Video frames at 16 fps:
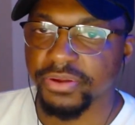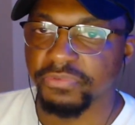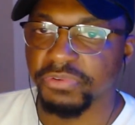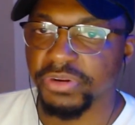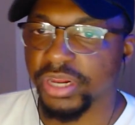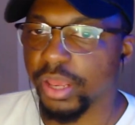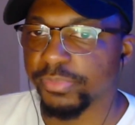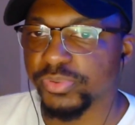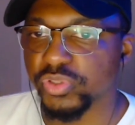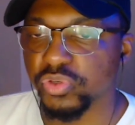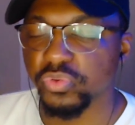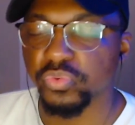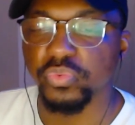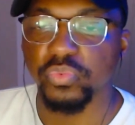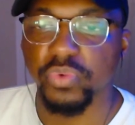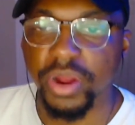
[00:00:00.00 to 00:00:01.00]
when it comes to
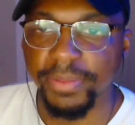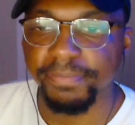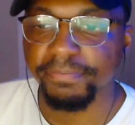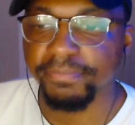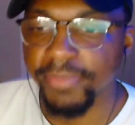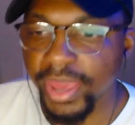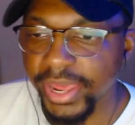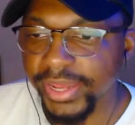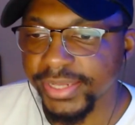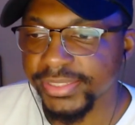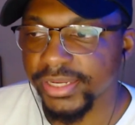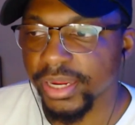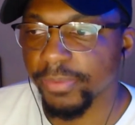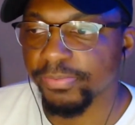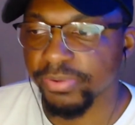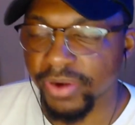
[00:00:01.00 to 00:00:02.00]
what makes
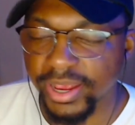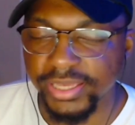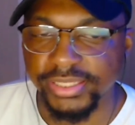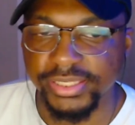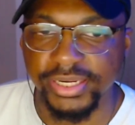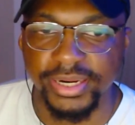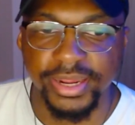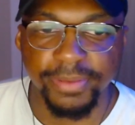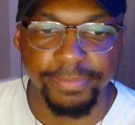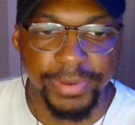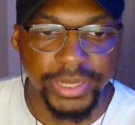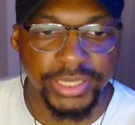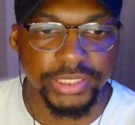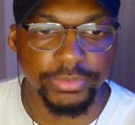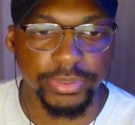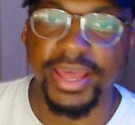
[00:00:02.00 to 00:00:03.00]
a president
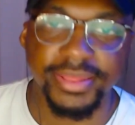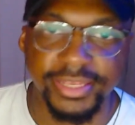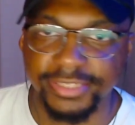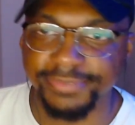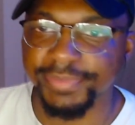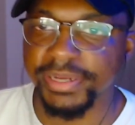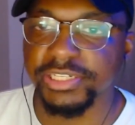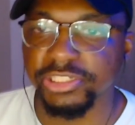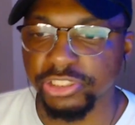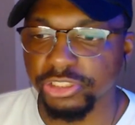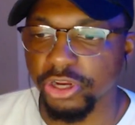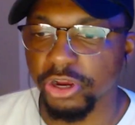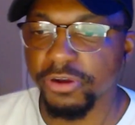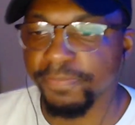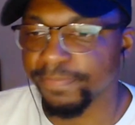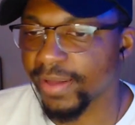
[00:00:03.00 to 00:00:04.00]
impeachable. And this makes
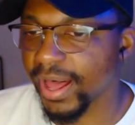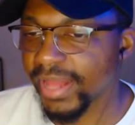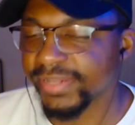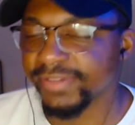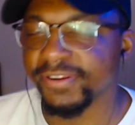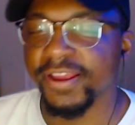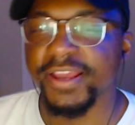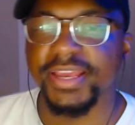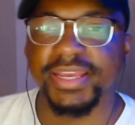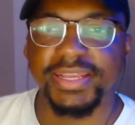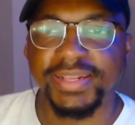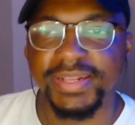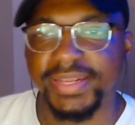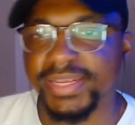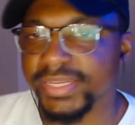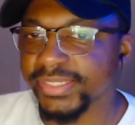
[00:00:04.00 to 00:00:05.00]
Joe Biden
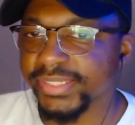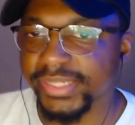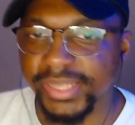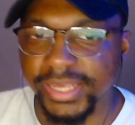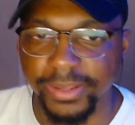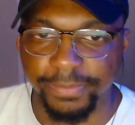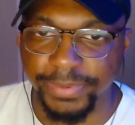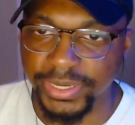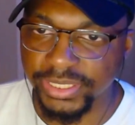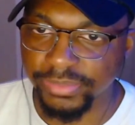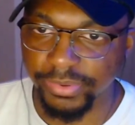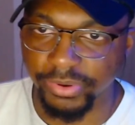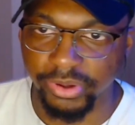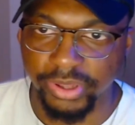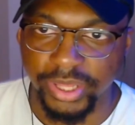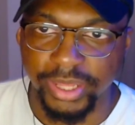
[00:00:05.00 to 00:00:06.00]
easily
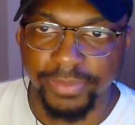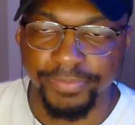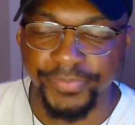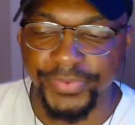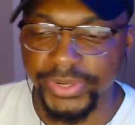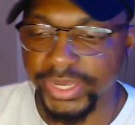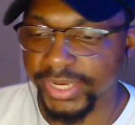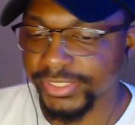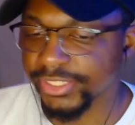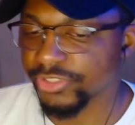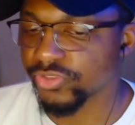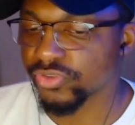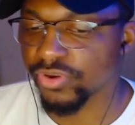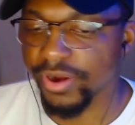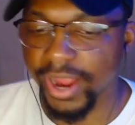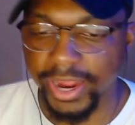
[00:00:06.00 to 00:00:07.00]
impeachable because his
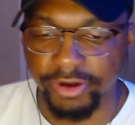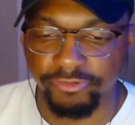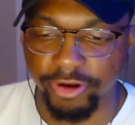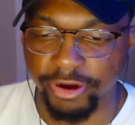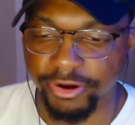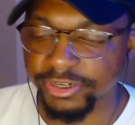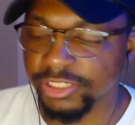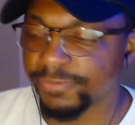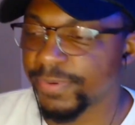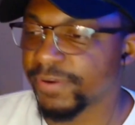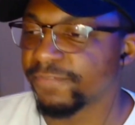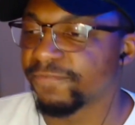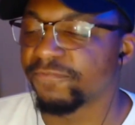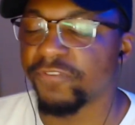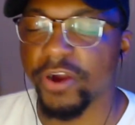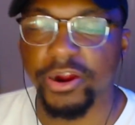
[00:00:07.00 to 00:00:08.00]
track record has been
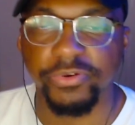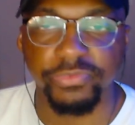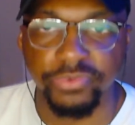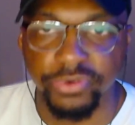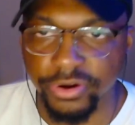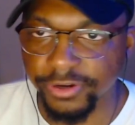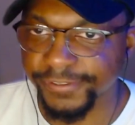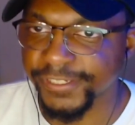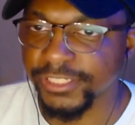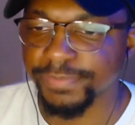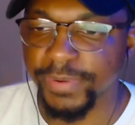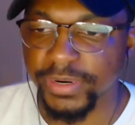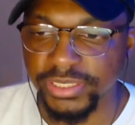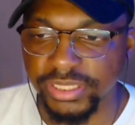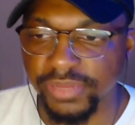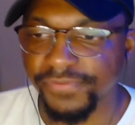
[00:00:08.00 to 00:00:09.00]
far worse,
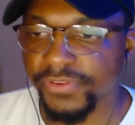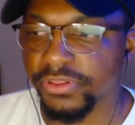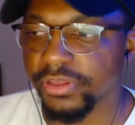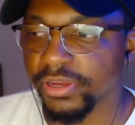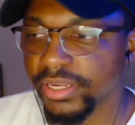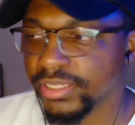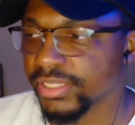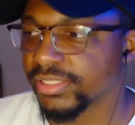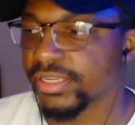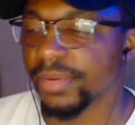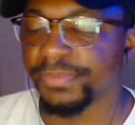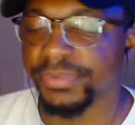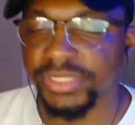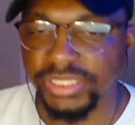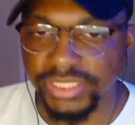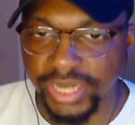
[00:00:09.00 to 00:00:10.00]
especially if you look at just
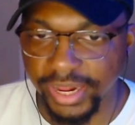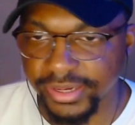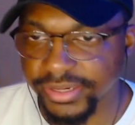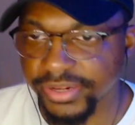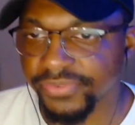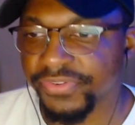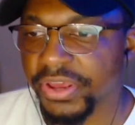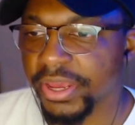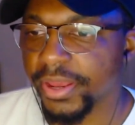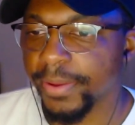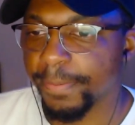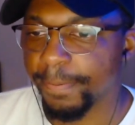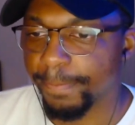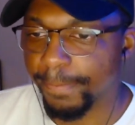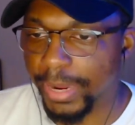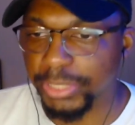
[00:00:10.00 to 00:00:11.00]
objective
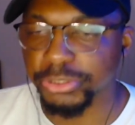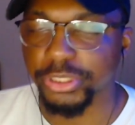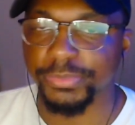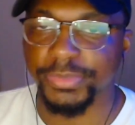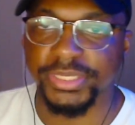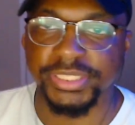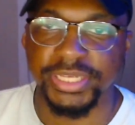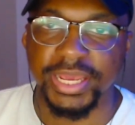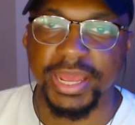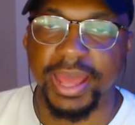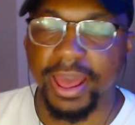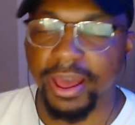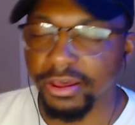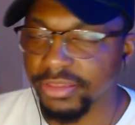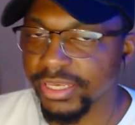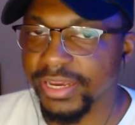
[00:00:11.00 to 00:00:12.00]
measurements,
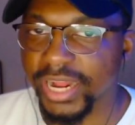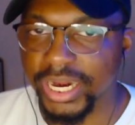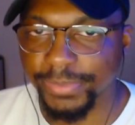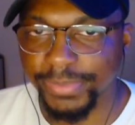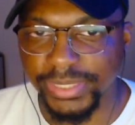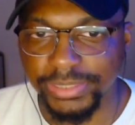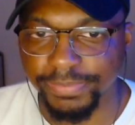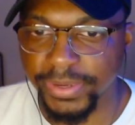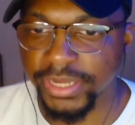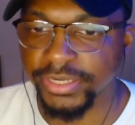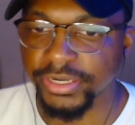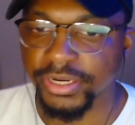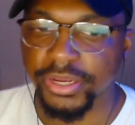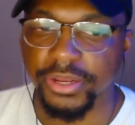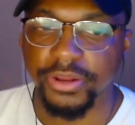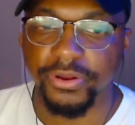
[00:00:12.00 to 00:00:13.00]
how the economy has
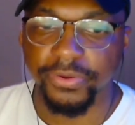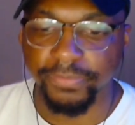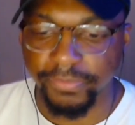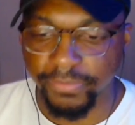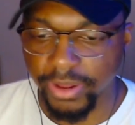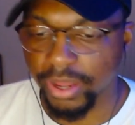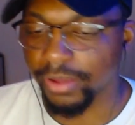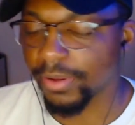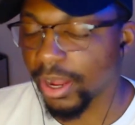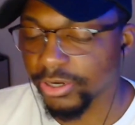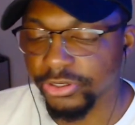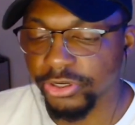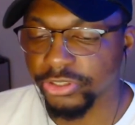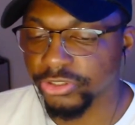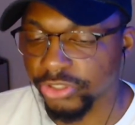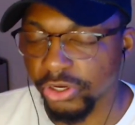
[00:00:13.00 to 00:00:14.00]
been
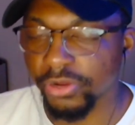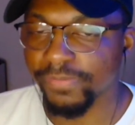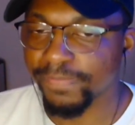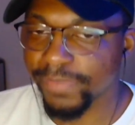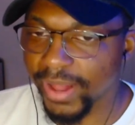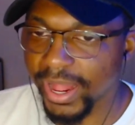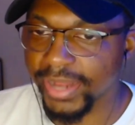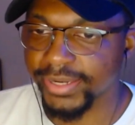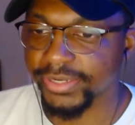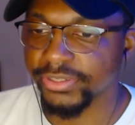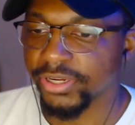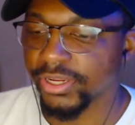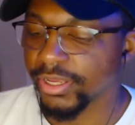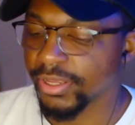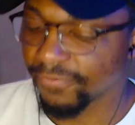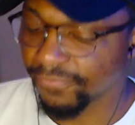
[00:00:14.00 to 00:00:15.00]
under Joe Biden
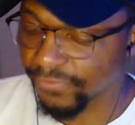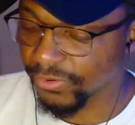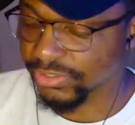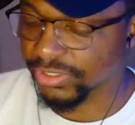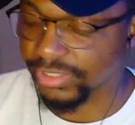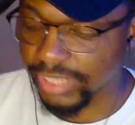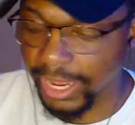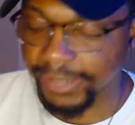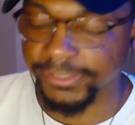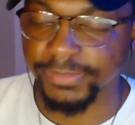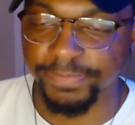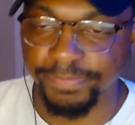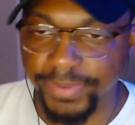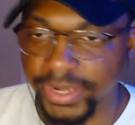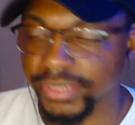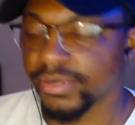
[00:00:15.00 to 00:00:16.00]
versus how it's
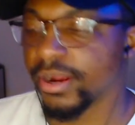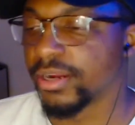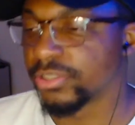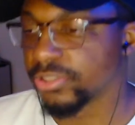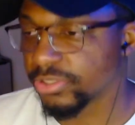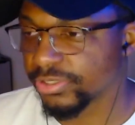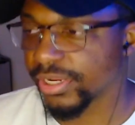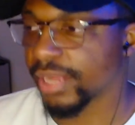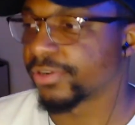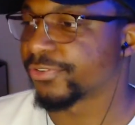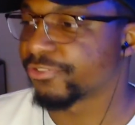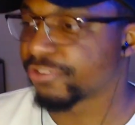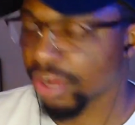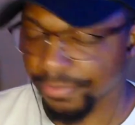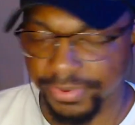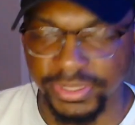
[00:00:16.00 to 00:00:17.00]
been under Donald
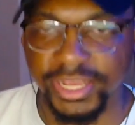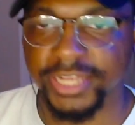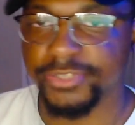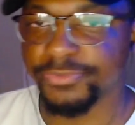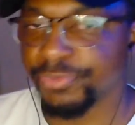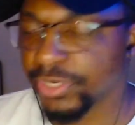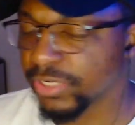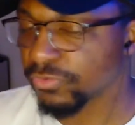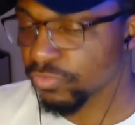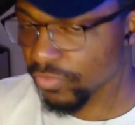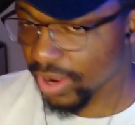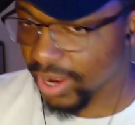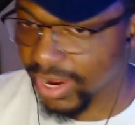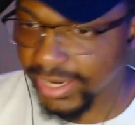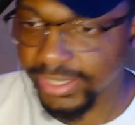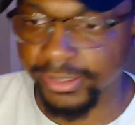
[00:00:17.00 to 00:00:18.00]
Trump. And yes, we can
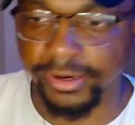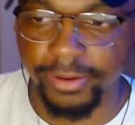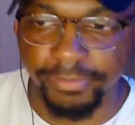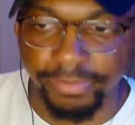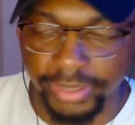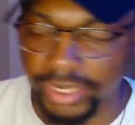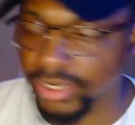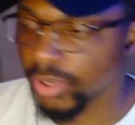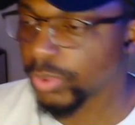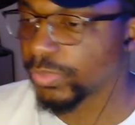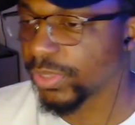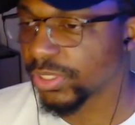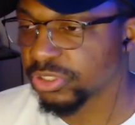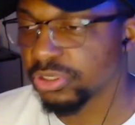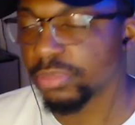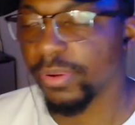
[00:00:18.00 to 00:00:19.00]
whine and complain all we
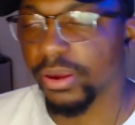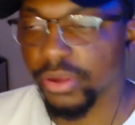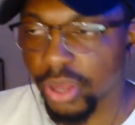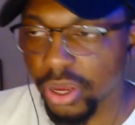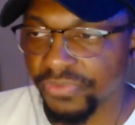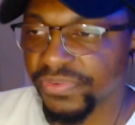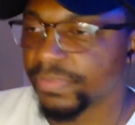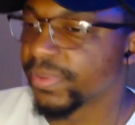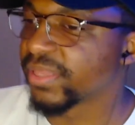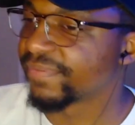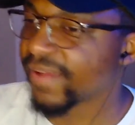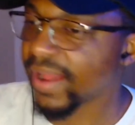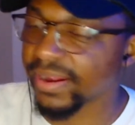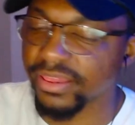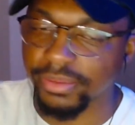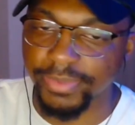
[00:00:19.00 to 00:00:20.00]
want to about COVID, but the
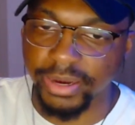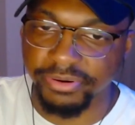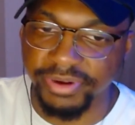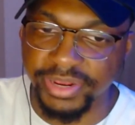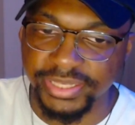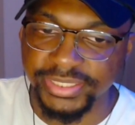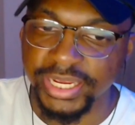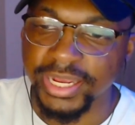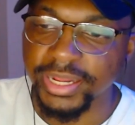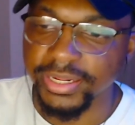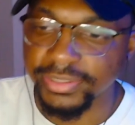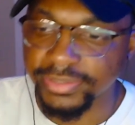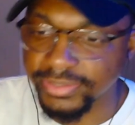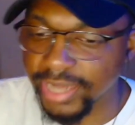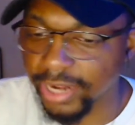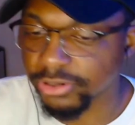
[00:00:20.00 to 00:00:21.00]
fact of the matter is
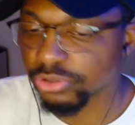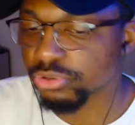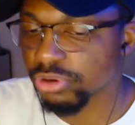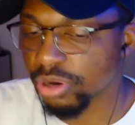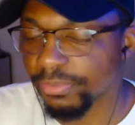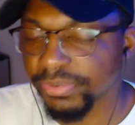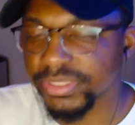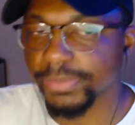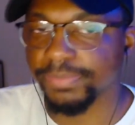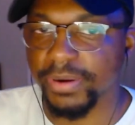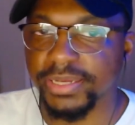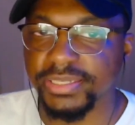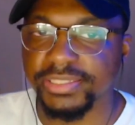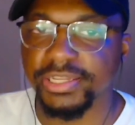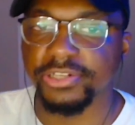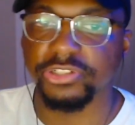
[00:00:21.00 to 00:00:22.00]
Donald Trump was a
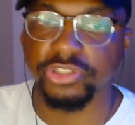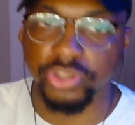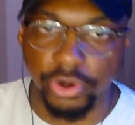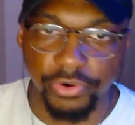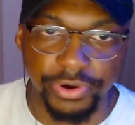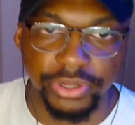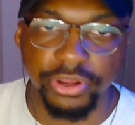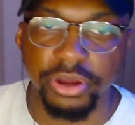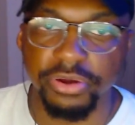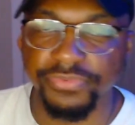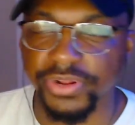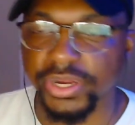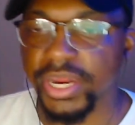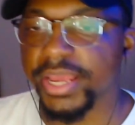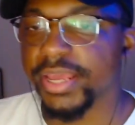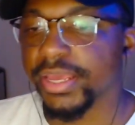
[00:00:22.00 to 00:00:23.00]
president during
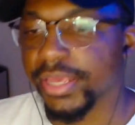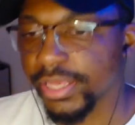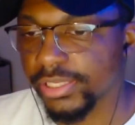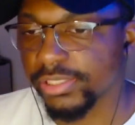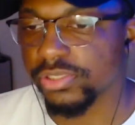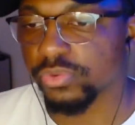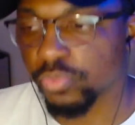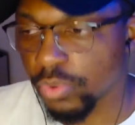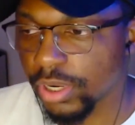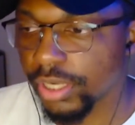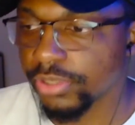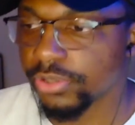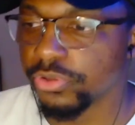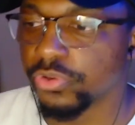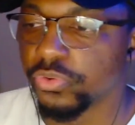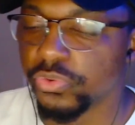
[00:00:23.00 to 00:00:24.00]
COVID. He's the
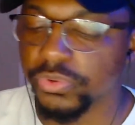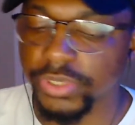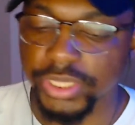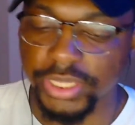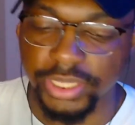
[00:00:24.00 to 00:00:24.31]
one who